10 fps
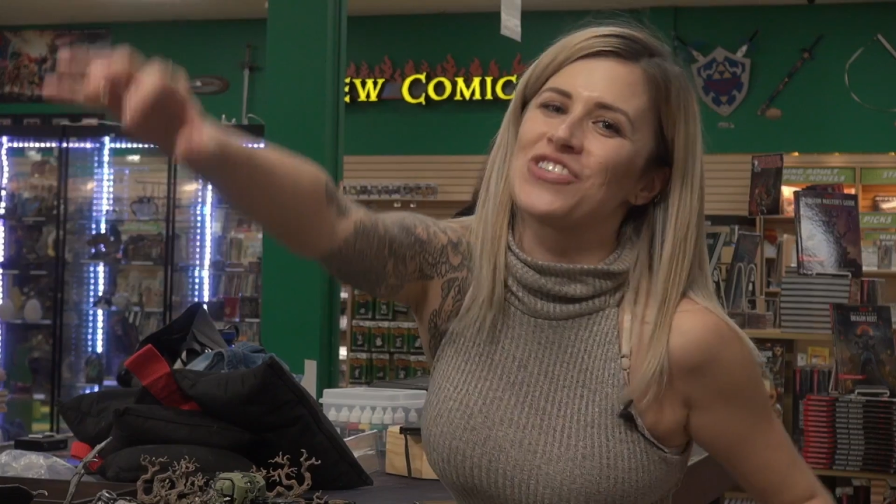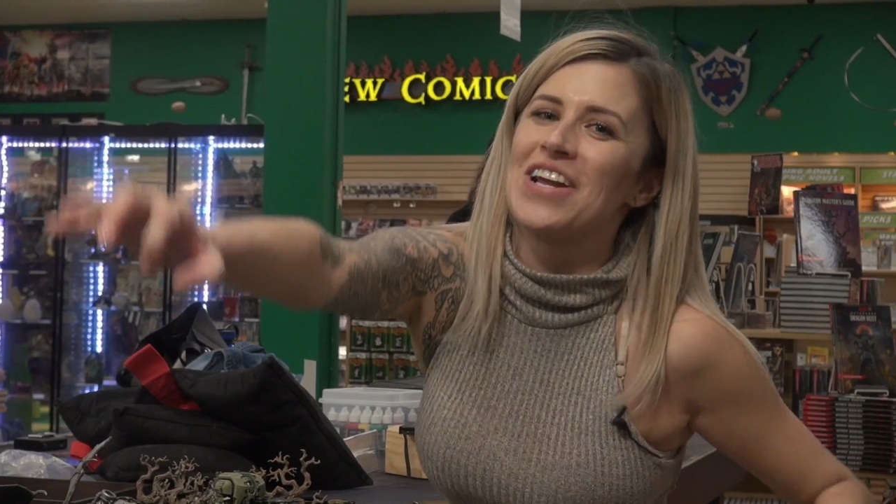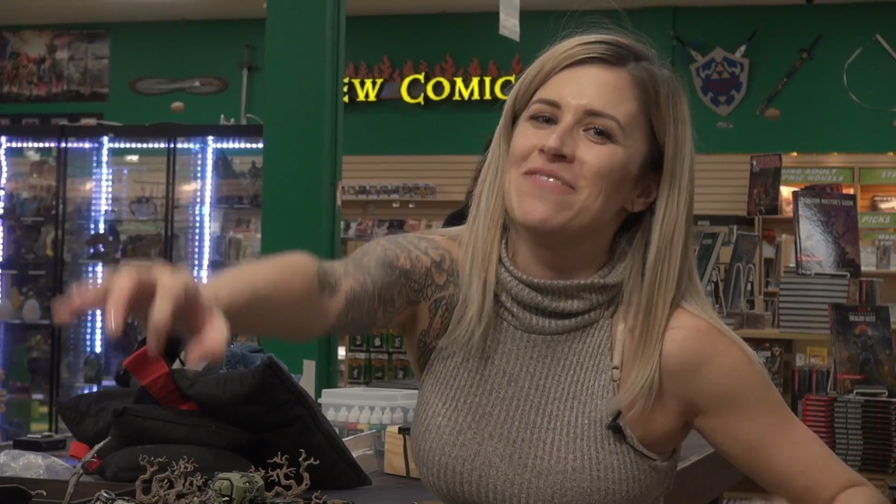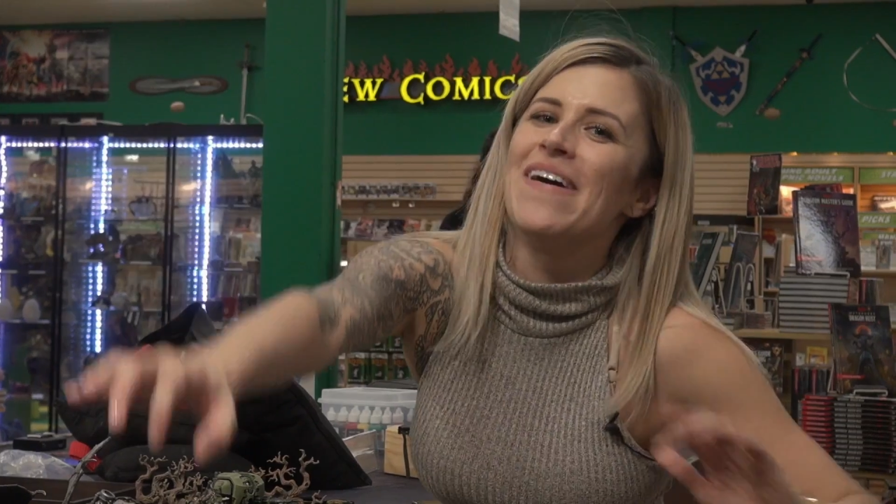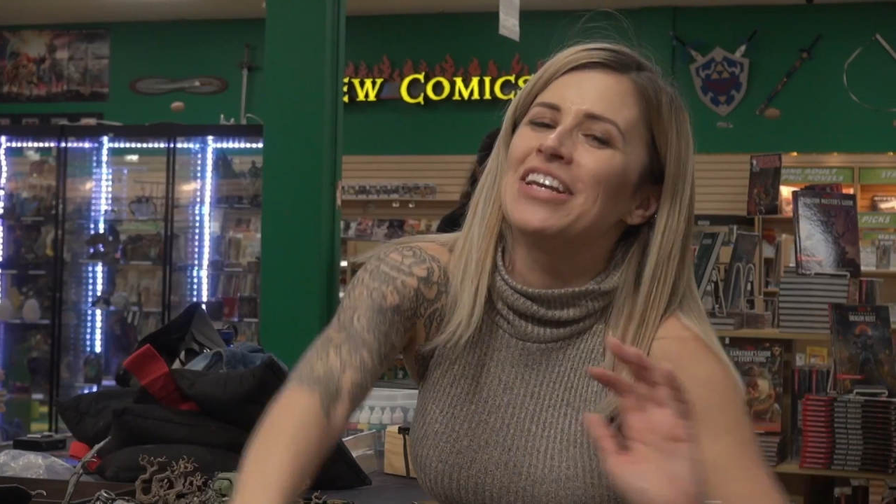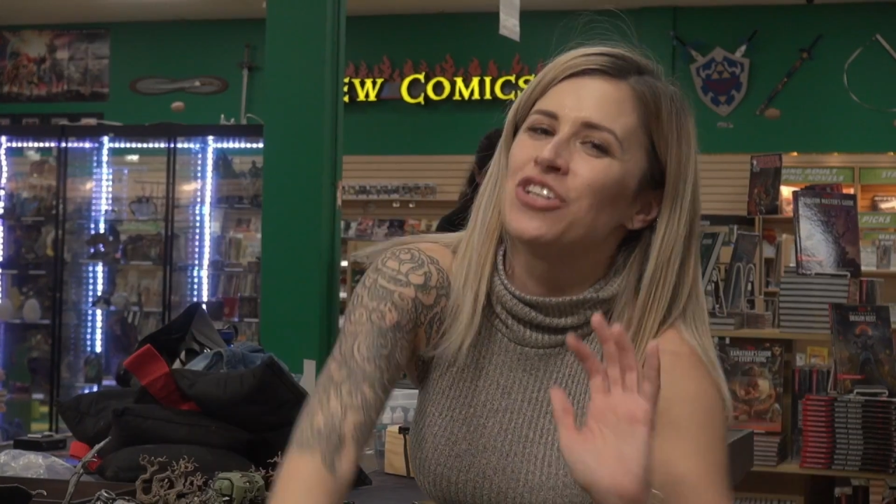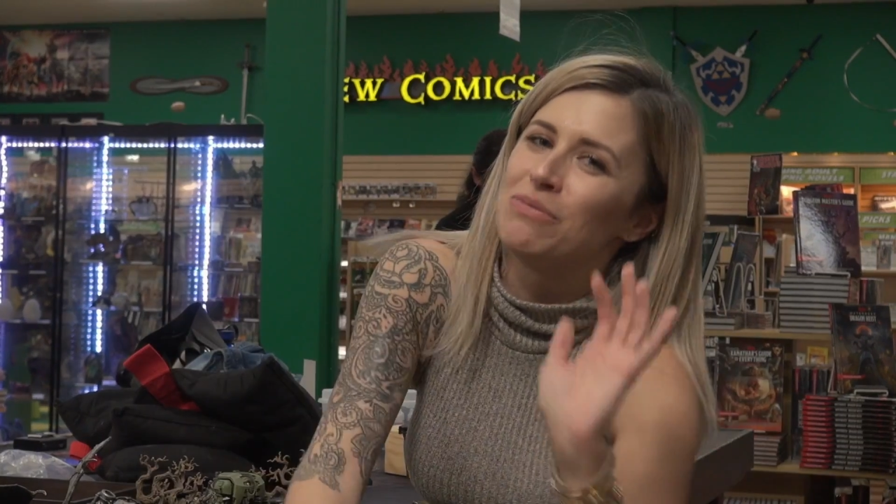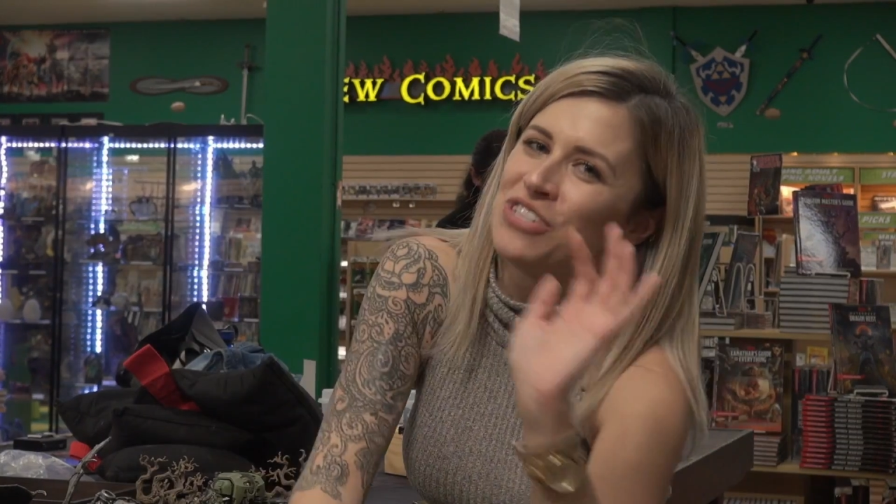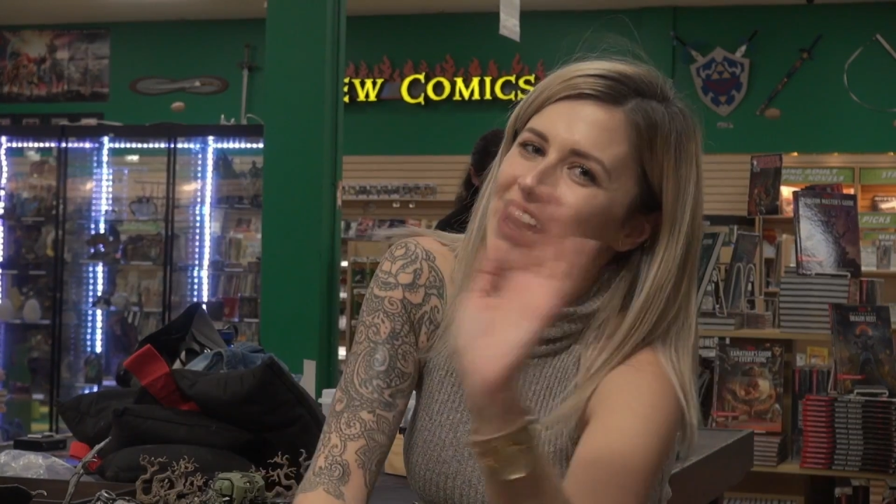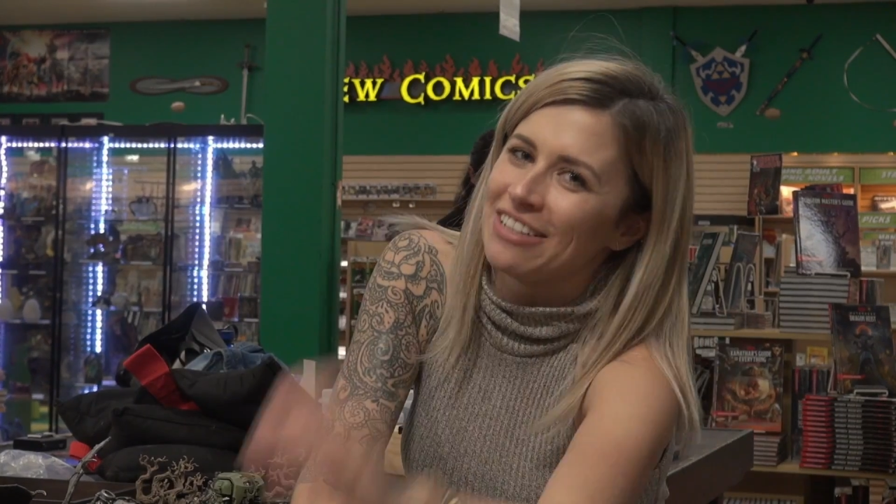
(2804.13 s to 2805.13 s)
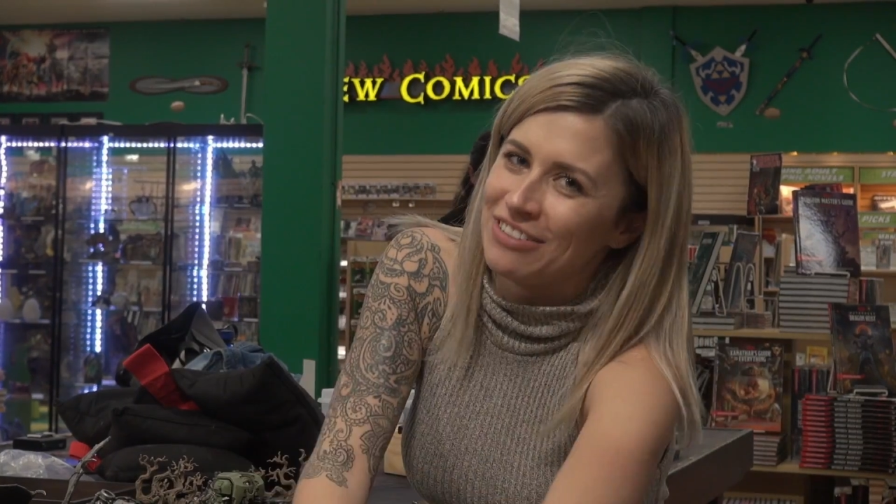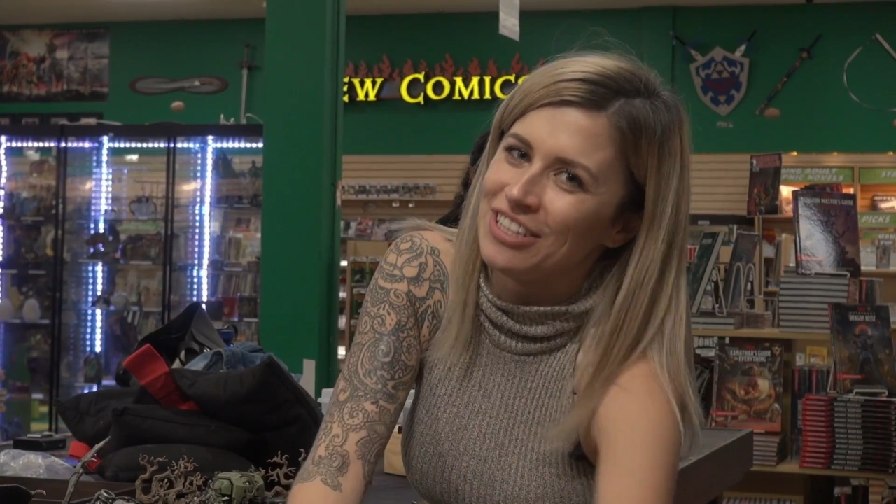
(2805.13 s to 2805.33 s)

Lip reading: trying to make it to objective,